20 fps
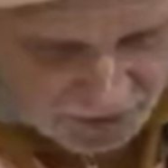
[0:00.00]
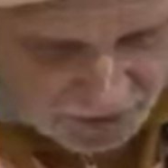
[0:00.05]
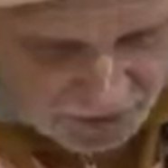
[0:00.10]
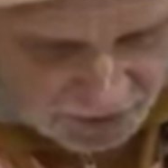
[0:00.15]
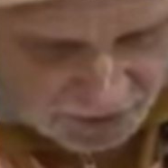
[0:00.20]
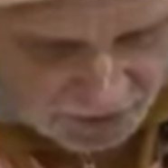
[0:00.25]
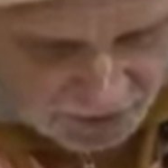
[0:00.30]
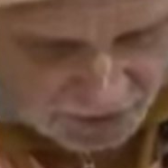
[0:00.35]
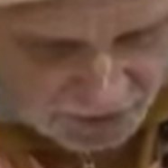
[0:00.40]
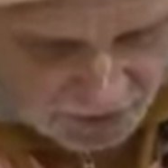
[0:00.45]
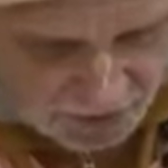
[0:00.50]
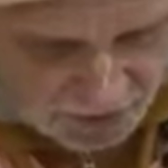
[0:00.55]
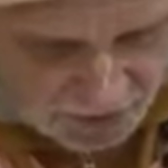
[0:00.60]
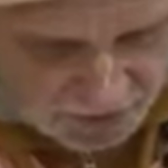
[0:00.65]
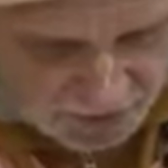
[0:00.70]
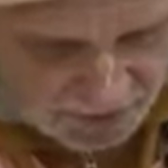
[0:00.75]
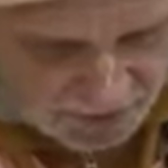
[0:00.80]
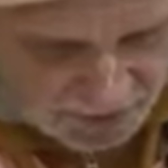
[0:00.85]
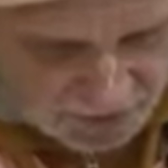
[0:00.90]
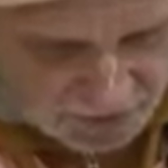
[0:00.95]
knew no
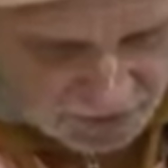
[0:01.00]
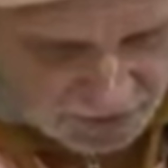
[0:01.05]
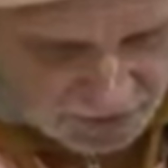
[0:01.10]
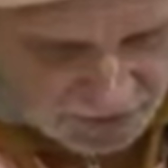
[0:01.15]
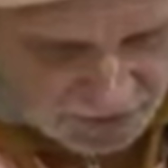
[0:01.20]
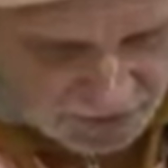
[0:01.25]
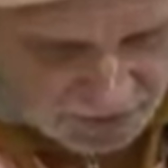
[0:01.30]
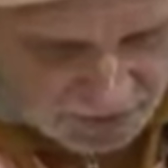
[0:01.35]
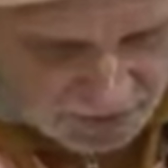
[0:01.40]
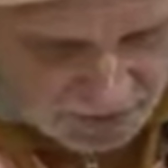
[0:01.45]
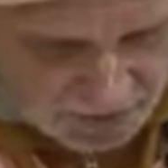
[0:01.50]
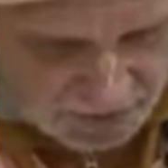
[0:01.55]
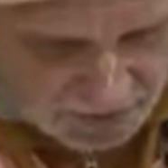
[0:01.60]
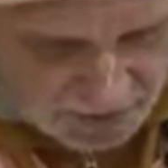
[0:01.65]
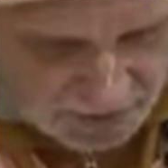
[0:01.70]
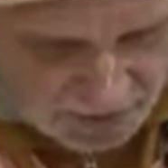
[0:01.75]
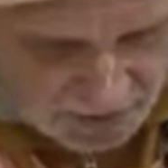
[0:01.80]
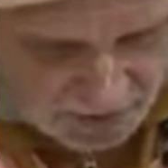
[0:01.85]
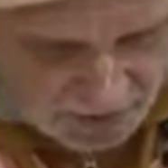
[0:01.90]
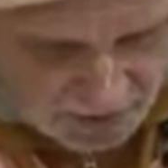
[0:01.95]
bounds.
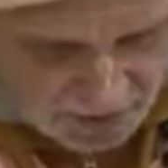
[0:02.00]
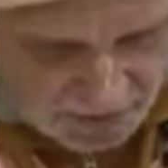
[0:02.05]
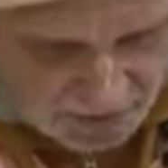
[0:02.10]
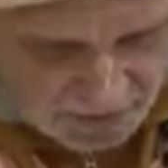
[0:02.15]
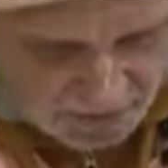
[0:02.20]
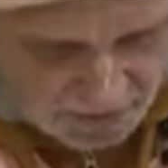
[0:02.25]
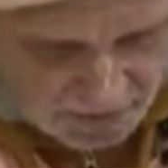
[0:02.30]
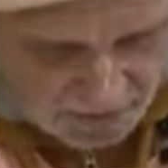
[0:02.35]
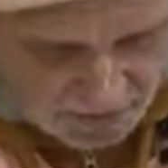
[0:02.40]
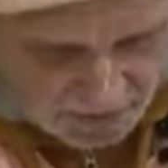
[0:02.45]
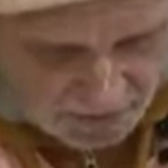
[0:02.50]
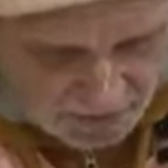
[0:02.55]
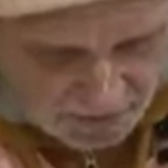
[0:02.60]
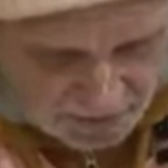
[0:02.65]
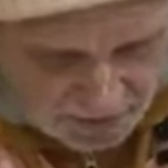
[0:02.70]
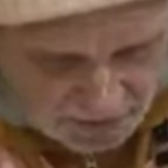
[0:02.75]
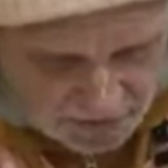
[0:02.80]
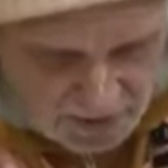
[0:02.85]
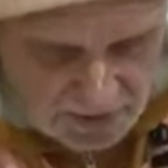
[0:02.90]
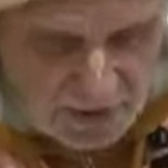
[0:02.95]

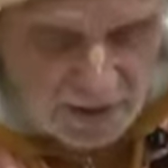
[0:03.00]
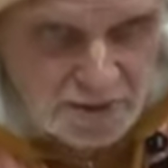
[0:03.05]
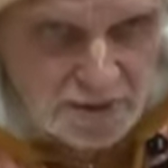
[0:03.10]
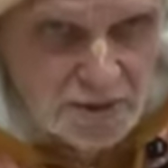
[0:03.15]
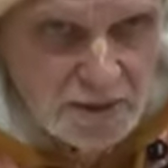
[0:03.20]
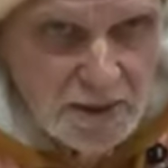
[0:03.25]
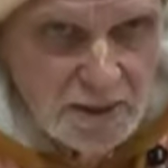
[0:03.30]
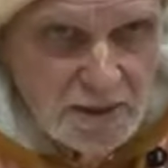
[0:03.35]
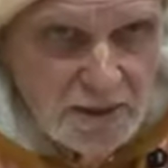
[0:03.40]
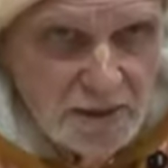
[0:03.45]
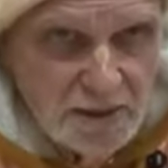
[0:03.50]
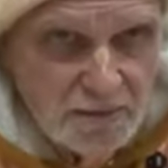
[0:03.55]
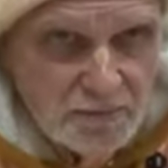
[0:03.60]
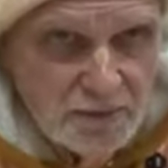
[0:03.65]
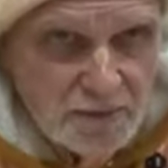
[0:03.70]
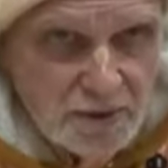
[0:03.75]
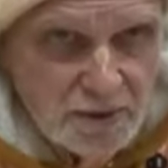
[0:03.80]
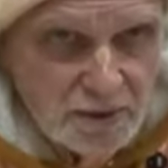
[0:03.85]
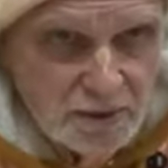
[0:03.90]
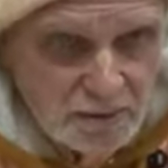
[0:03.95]
He's enunciated
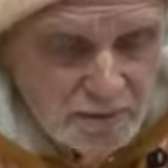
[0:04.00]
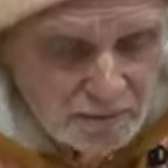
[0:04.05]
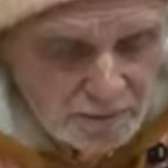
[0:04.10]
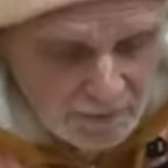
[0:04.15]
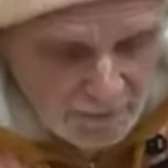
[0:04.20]
everything.